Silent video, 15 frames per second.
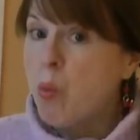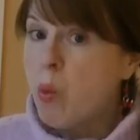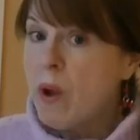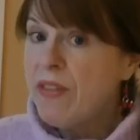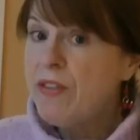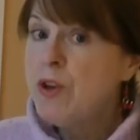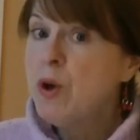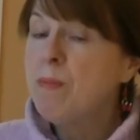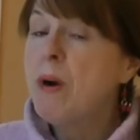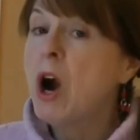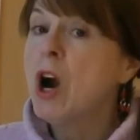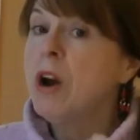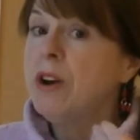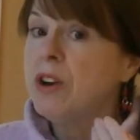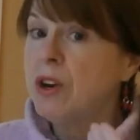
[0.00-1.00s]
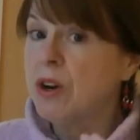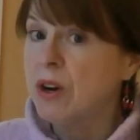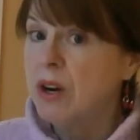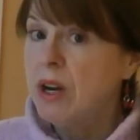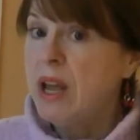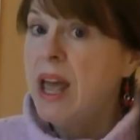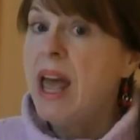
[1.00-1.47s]
with your
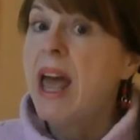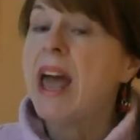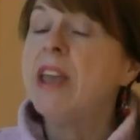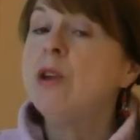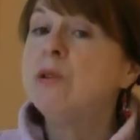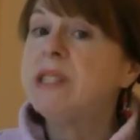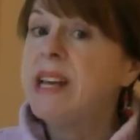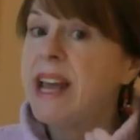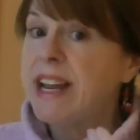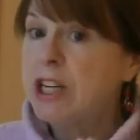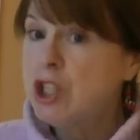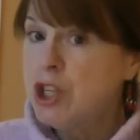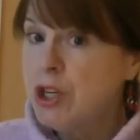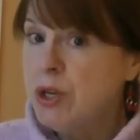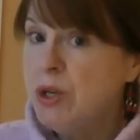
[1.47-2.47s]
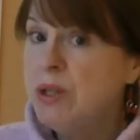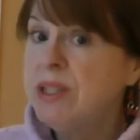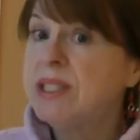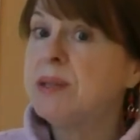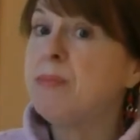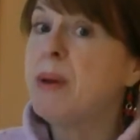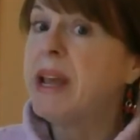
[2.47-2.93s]
partner. And you take
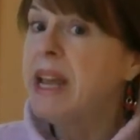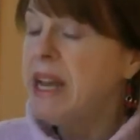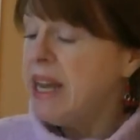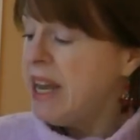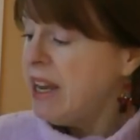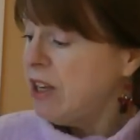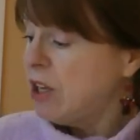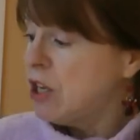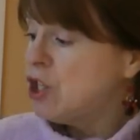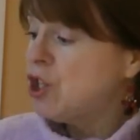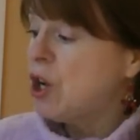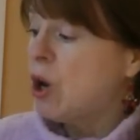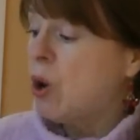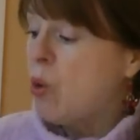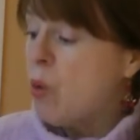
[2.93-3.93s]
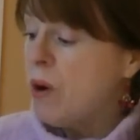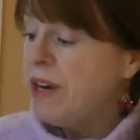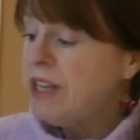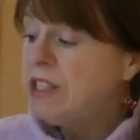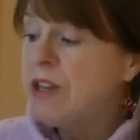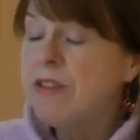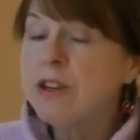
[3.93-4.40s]
turns speaking English
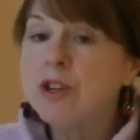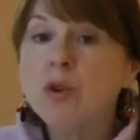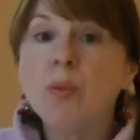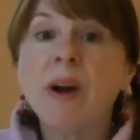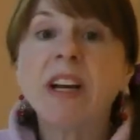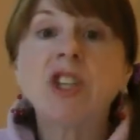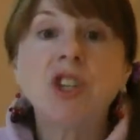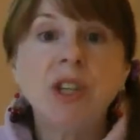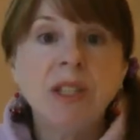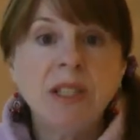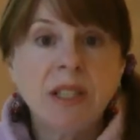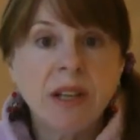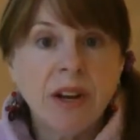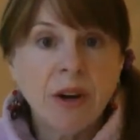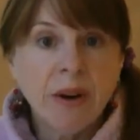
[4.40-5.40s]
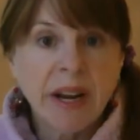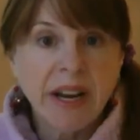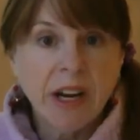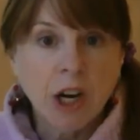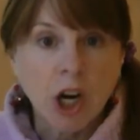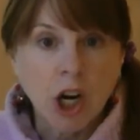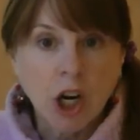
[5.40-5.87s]
according to the directions that are
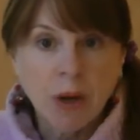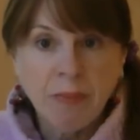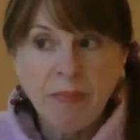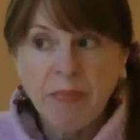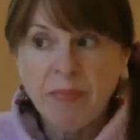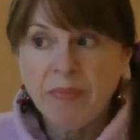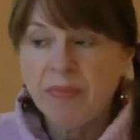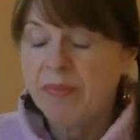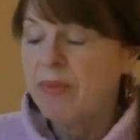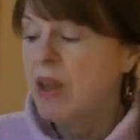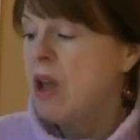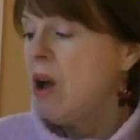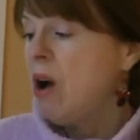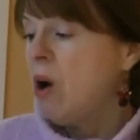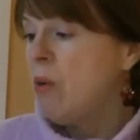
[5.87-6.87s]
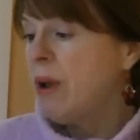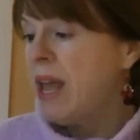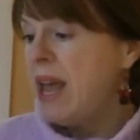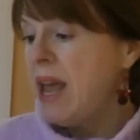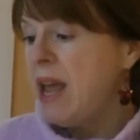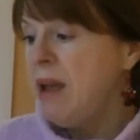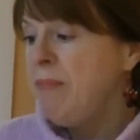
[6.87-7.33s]
here.
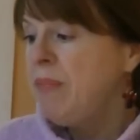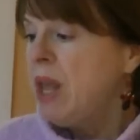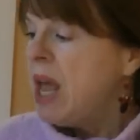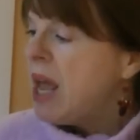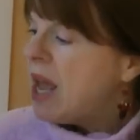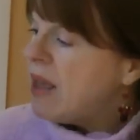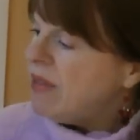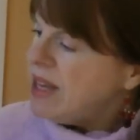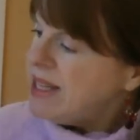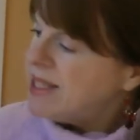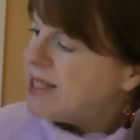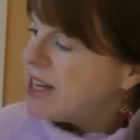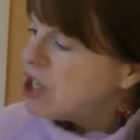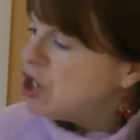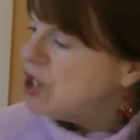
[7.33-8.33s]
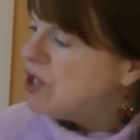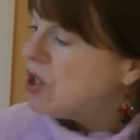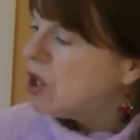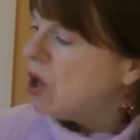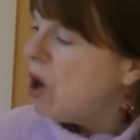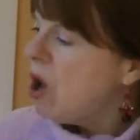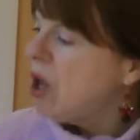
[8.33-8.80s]
Okay? And these sections
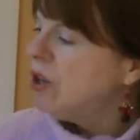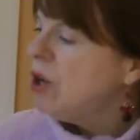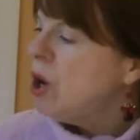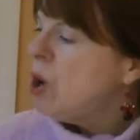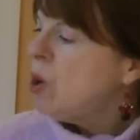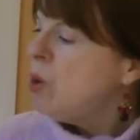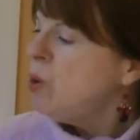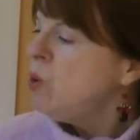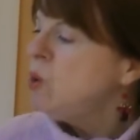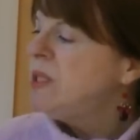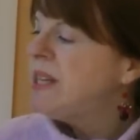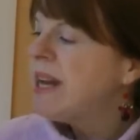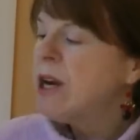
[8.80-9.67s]
are called Who